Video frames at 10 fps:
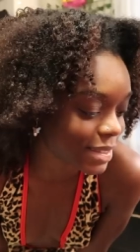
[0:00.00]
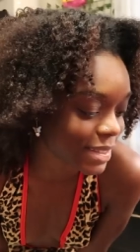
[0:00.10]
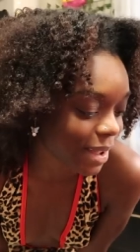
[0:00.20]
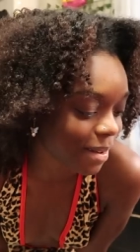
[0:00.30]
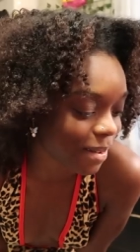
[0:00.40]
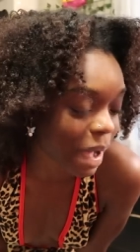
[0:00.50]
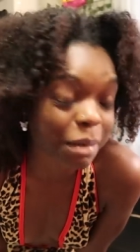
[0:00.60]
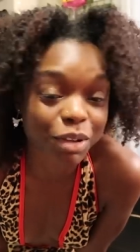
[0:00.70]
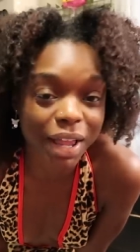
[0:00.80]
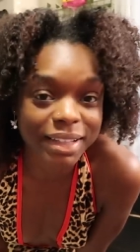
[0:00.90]
So
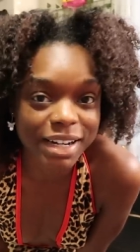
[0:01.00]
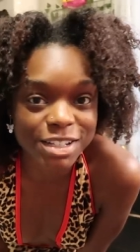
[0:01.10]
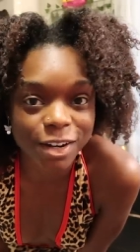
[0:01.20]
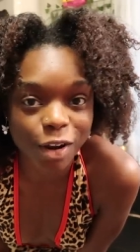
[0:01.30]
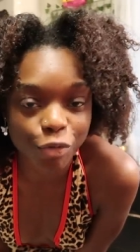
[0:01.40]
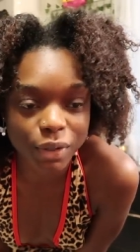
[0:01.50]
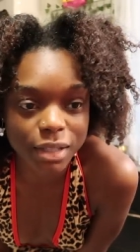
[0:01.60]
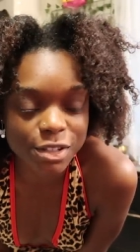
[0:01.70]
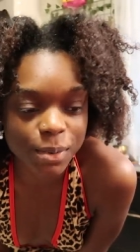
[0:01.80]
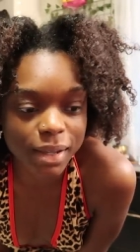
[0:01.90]
I'm glad that I start off with
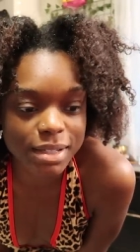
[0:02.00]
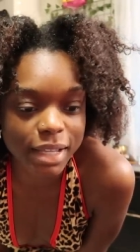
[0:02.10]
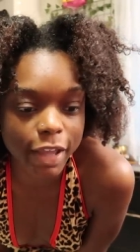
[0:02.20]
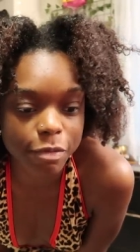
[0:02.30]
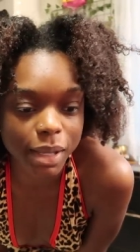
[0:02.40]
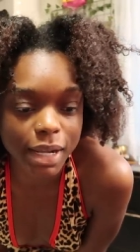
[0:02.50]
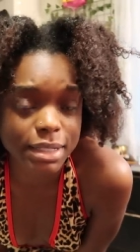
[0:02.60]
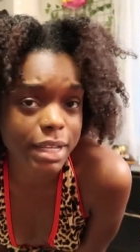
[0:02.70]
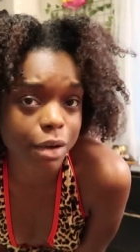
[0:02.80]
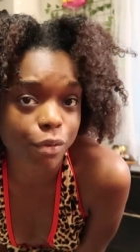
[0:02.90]
this one because it gave me an
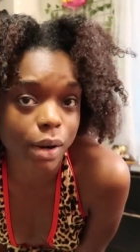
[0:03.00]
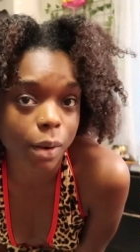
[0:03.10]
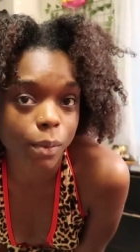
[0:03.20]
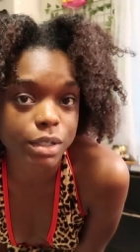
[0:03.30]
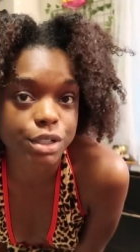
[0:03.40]
idea of what I wanna